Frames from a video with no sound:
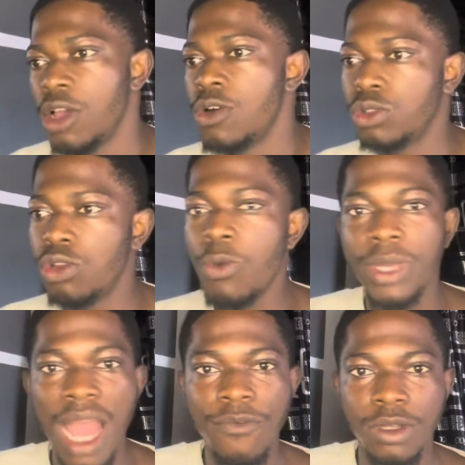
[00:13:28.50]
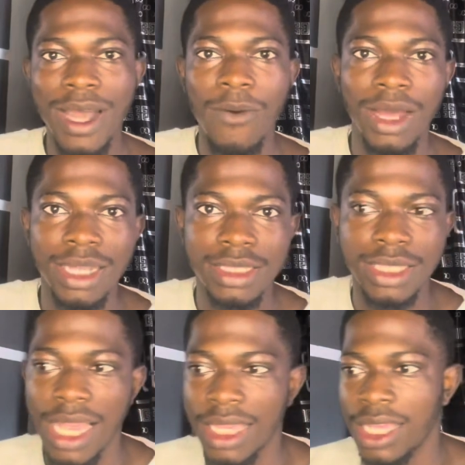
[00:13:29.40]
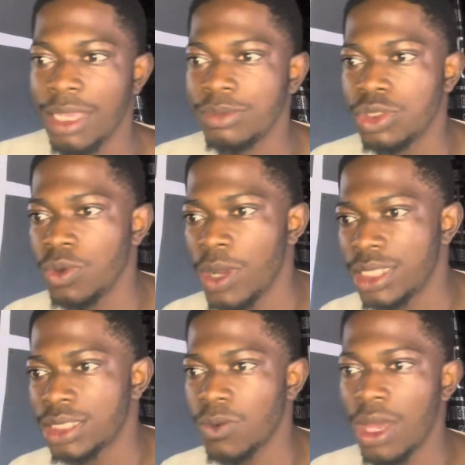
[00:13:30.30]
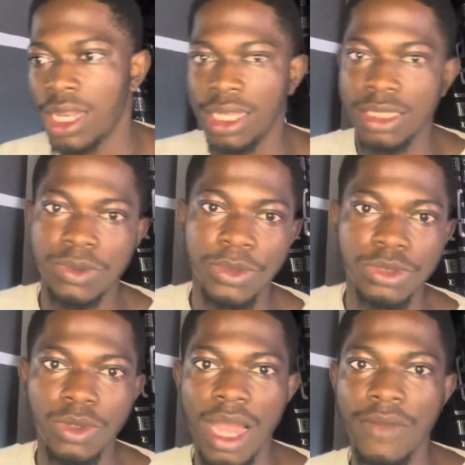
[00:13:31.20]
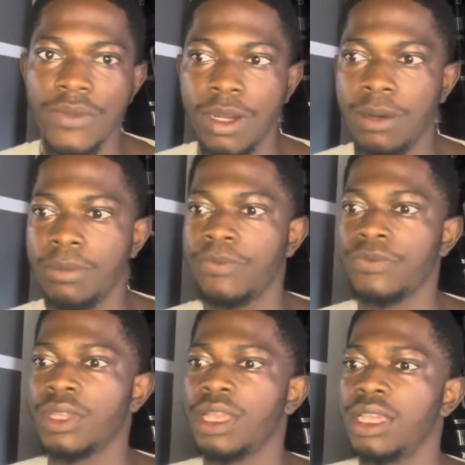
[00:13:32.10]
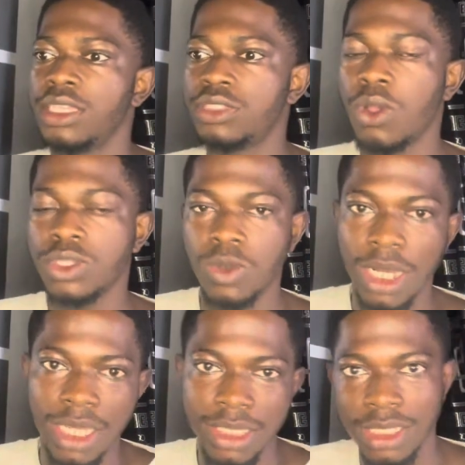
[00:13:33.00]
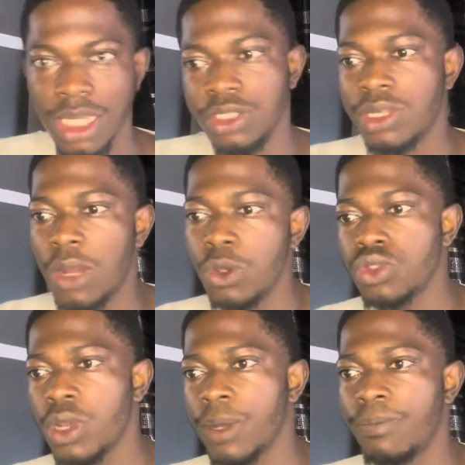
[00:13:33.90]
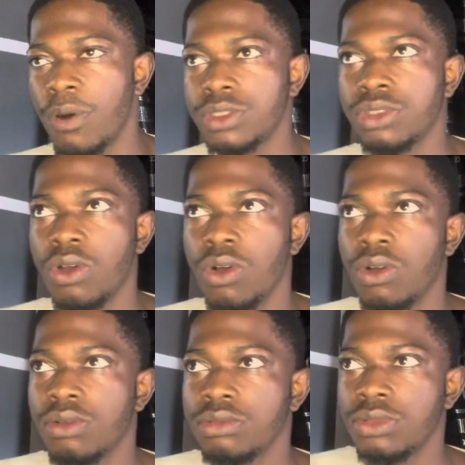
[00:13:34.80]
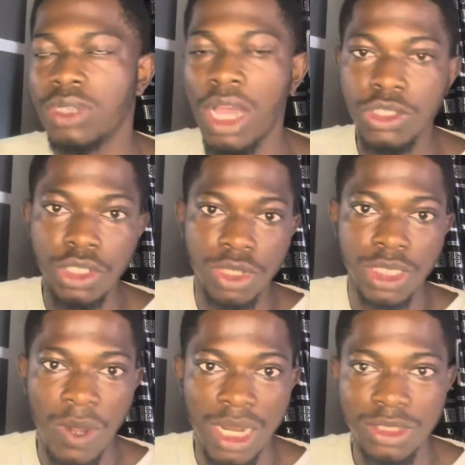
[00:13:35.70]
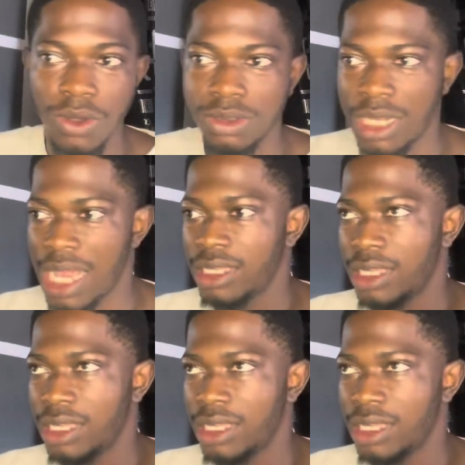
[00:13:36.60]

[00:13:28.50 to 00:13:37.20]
Although we have other wallets like Suet's wallet, we also have Ethos wallet. You can also you can also create a wallet on like